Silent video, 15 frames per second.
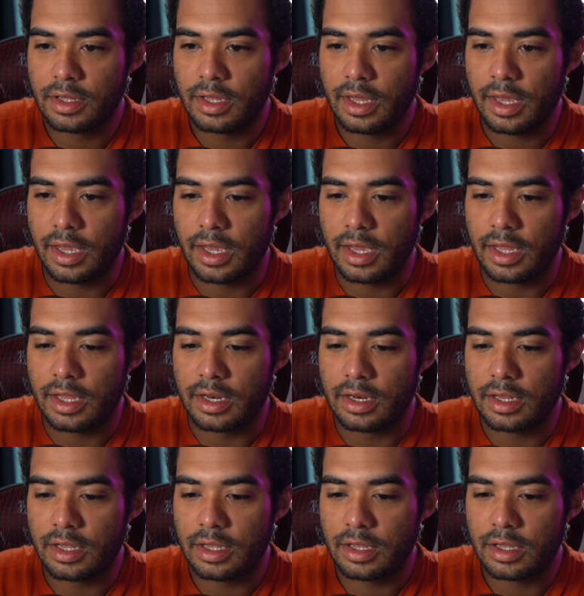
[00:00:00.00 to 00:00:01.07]
and
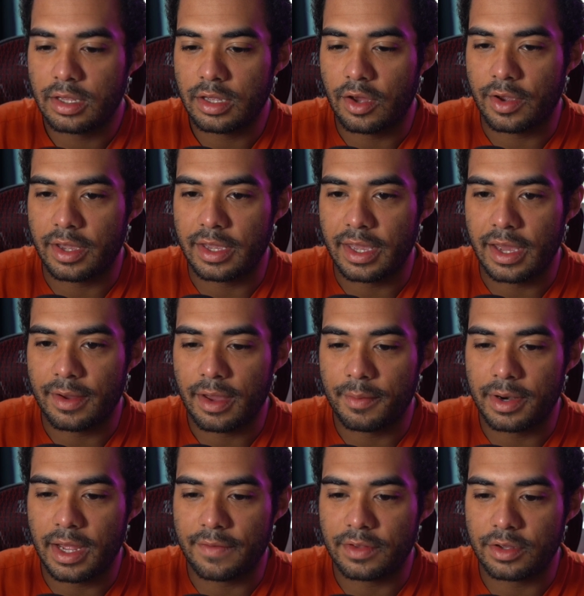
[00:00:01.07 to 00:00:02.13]
okay, yeah, I'm
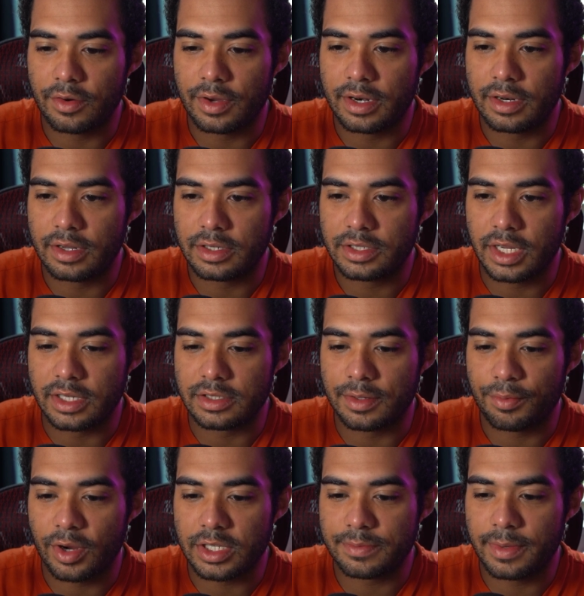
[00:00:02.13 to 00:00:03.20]
gonna have to go ahead and change the
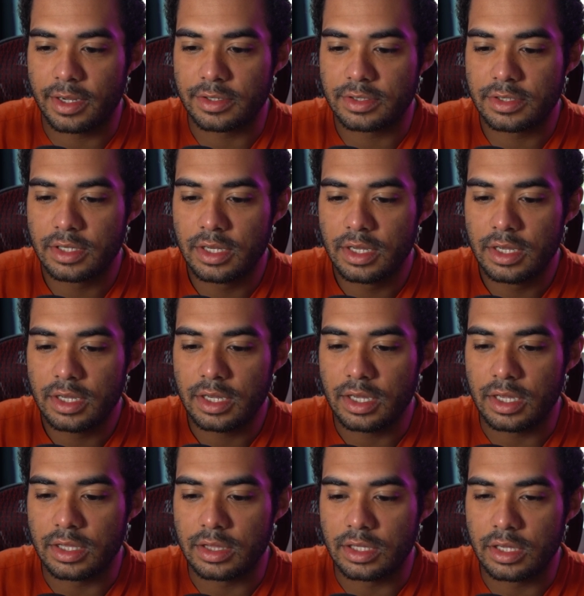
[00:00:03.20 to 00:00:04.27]
price bounds
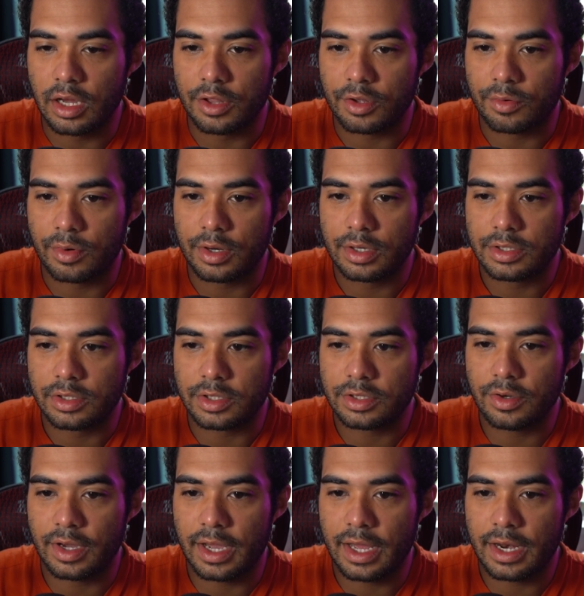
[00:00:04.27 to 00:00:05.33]
in the other one. So let's
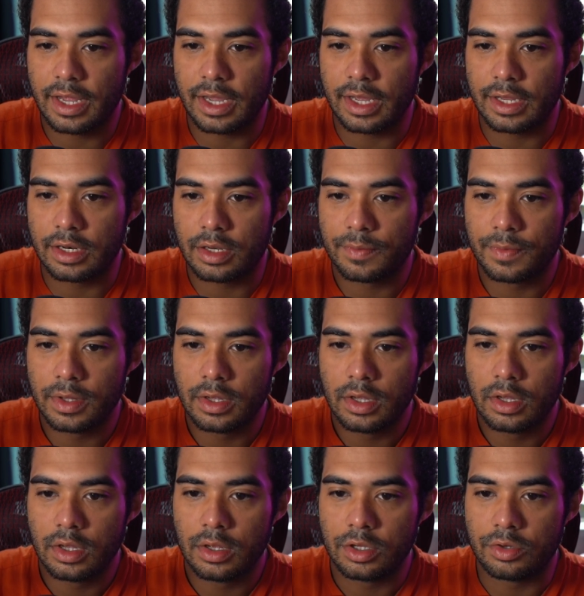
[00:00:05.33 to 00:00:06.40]
go ahead and do